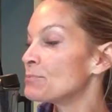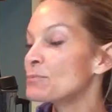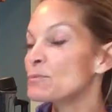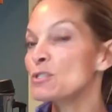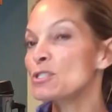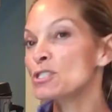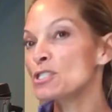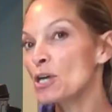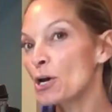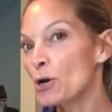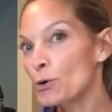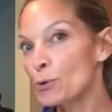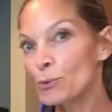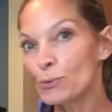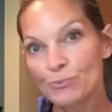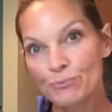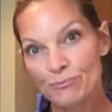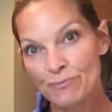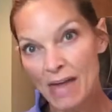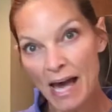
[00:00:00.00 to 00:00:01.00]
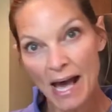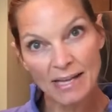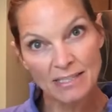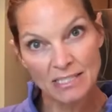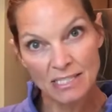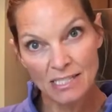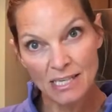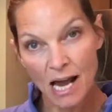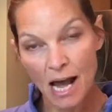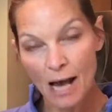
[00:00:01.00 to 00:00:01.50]
So
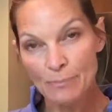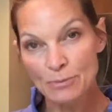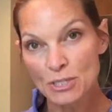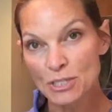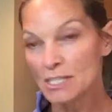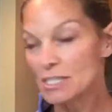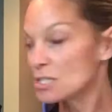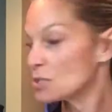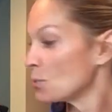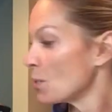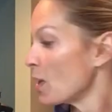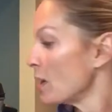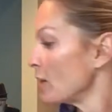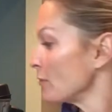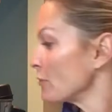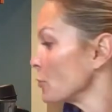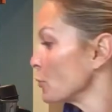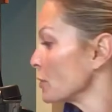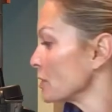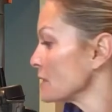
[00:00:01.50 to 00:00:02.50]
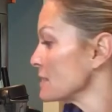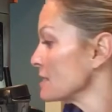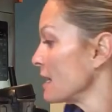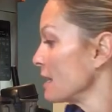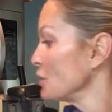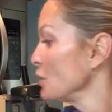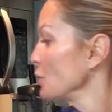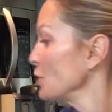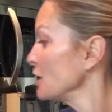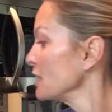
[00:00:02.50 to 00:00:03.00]
that's an option as well. Of course,
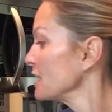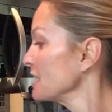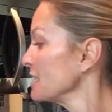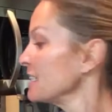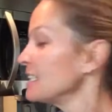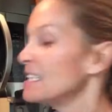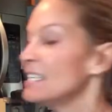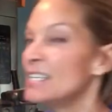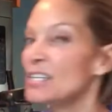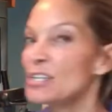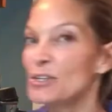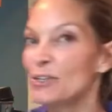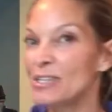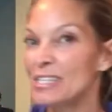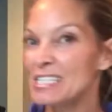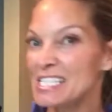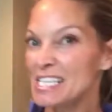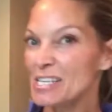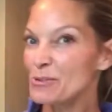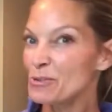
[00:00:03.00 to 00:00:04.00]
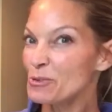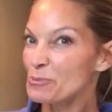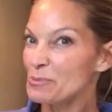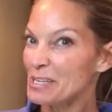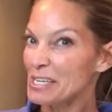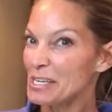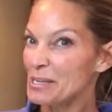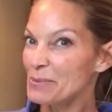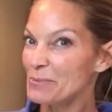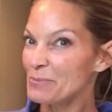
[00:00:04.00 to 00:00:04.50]
then your green tea would
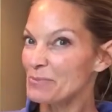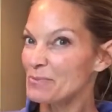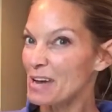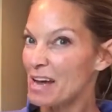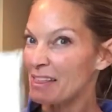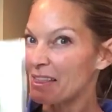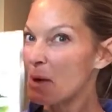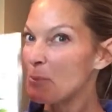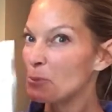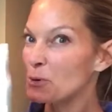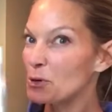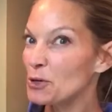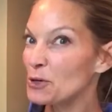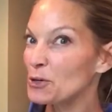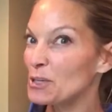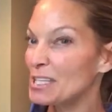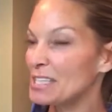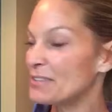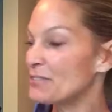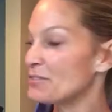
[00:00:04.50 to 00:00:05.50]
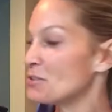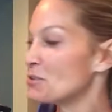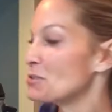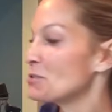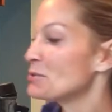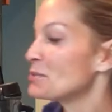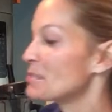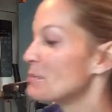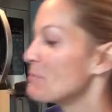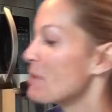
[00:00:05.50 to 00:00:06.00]
be a lot more green if you
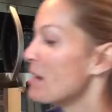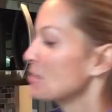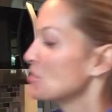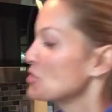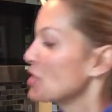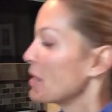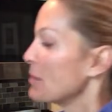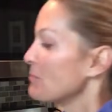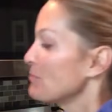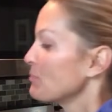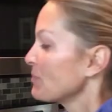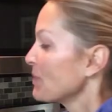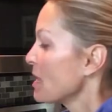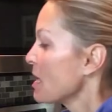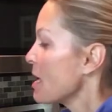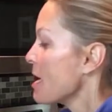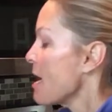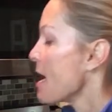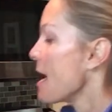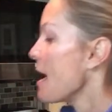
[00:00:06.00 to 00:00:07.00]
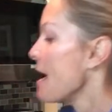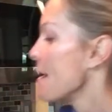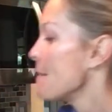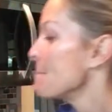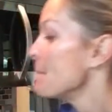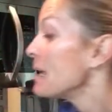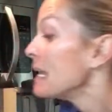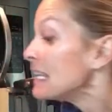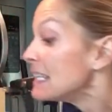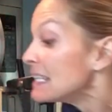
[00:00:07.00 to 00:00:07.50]
use the matcha.
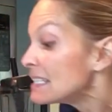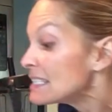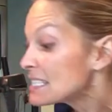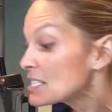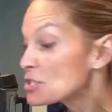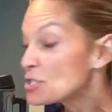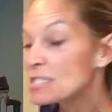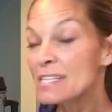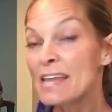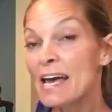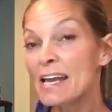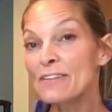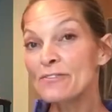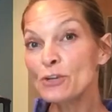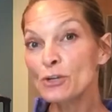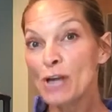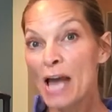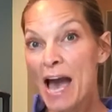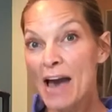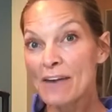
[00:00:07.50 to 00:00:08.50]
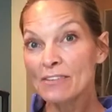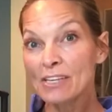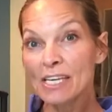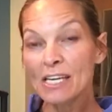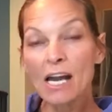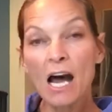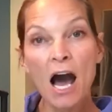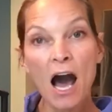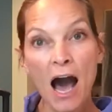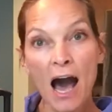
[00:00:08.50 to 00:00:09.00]
In addition to that, if you're having it
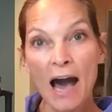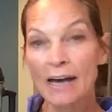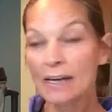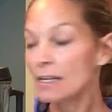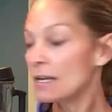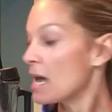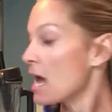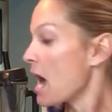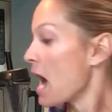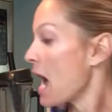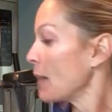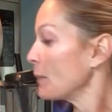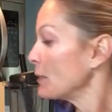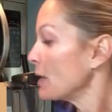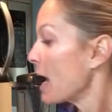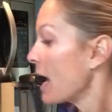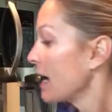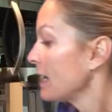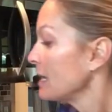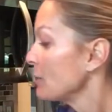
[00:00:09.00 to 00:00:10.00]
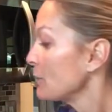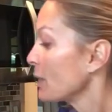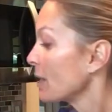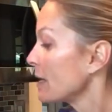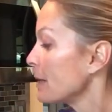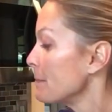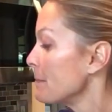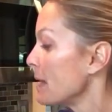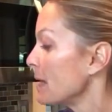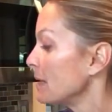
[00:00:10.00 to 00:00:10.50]
hot, I would highly
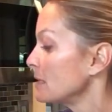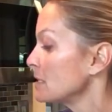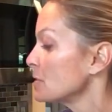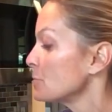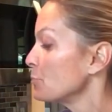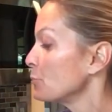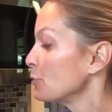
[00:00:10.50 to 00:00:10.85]
recommend